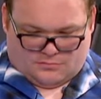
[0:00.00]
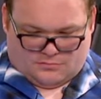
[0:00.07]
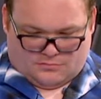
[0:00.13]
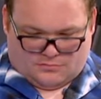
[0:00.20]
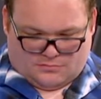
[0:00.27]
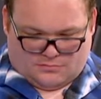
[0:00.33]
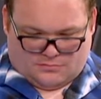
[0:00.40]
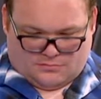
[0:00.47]

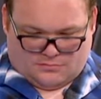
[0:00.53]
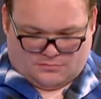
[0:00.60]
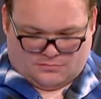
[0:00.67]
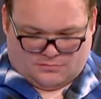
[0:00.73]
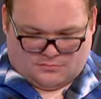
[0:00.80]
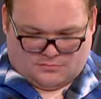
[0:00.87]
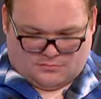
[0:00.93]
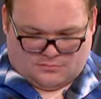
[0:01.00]

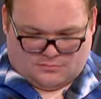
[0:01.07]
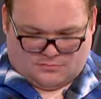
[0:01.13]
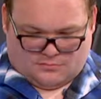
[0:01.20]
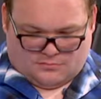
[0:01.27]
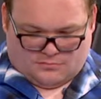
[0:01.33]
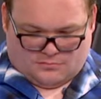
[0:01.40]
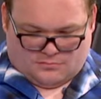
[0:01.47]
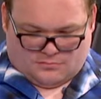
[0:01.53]

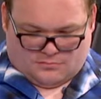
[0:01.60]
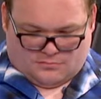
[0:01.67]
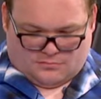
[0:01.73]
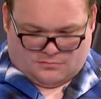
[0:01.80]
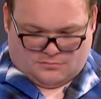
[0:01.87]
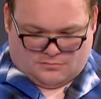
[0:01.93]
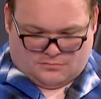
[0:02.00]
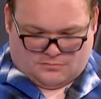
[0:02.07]

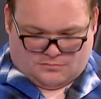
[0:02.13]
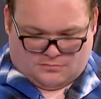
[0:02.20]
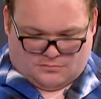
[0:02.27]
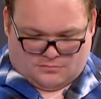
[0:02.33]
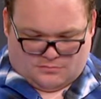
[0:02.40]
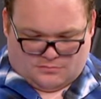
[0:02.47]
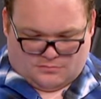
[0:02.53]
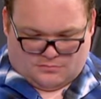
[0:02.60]

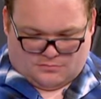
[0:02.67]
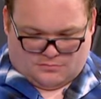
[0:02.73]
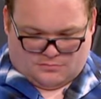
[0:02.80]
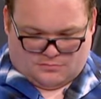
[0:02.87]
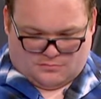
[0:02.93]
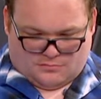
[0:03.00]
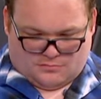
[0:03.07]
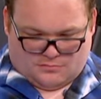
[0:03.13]

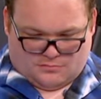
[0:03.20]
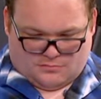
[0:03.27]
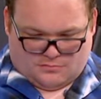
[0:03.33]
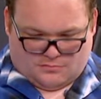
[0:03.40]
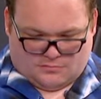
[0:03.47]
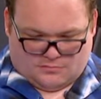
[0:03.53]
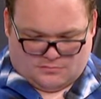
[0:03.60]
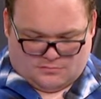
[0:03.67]

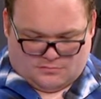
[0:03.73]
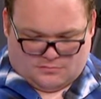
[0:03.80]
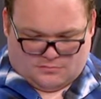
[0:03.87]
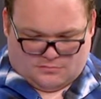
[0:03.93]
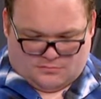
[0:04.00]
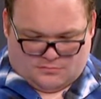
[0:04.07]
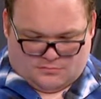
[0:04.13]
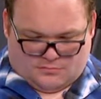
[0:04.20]

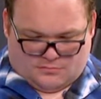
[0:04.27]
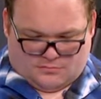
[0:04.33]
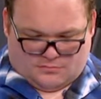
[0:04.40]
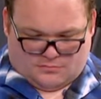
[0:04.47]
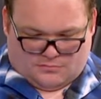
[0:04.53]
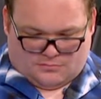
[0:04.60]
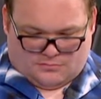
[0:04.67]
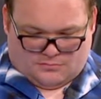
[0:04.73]

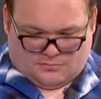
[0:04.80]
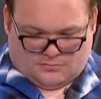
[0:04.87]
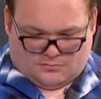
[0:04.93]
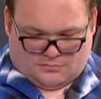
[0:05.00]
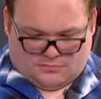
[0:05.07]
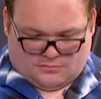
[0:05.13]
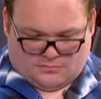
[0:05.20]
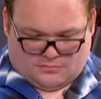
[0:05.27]

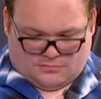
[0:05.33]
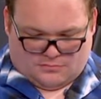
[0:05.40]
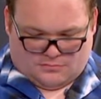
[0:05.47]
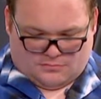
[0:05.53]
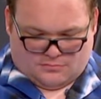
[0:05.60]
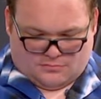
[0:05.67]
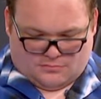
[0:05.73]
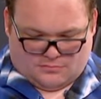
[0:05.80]

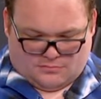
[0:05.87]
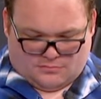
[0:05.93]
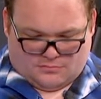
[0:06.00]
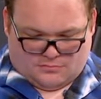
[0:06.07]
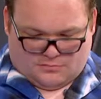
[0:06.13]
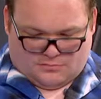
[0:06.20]
[no speech]